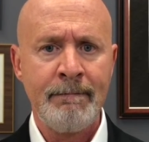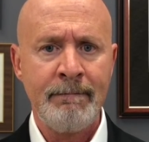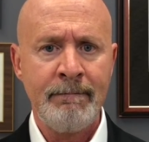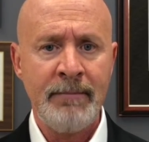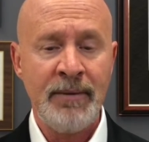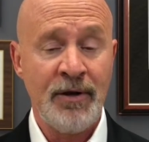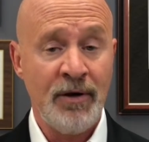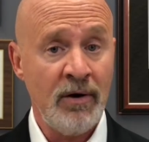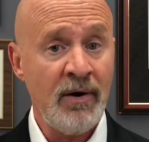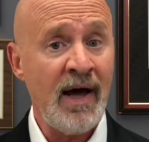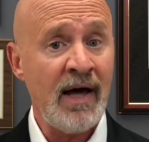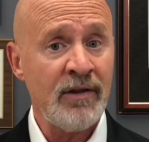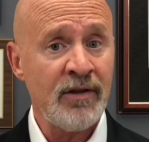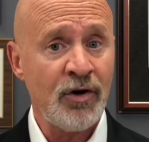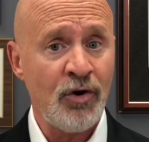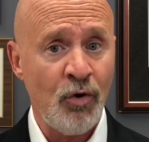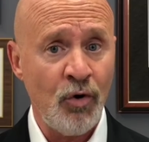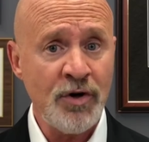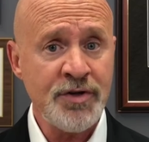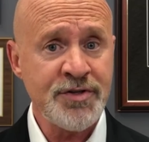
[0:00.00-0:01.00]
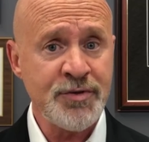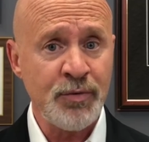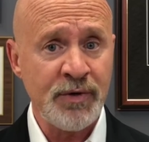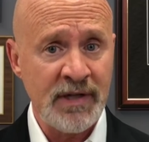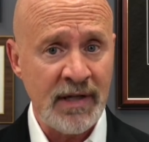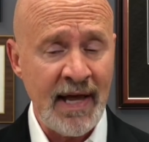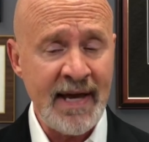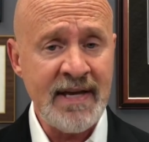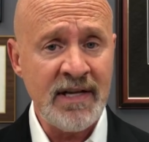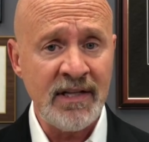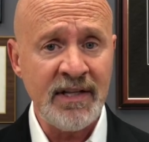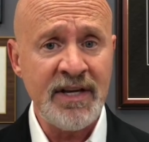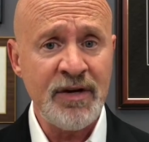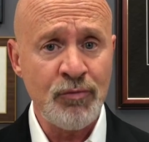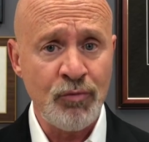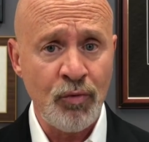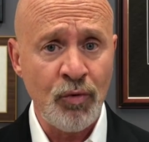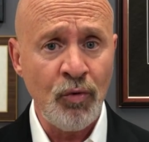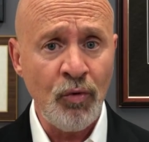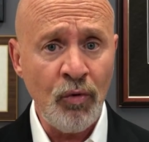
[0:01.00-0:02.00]
You know how the courts would likely
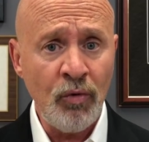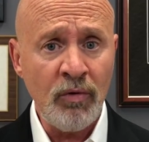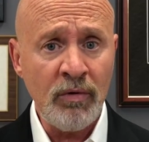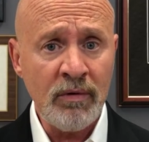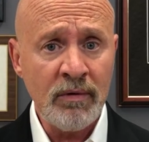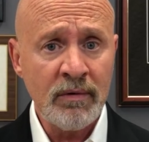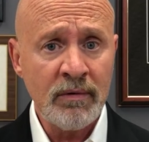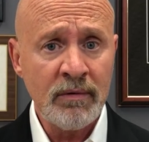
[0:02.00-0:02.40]
rule?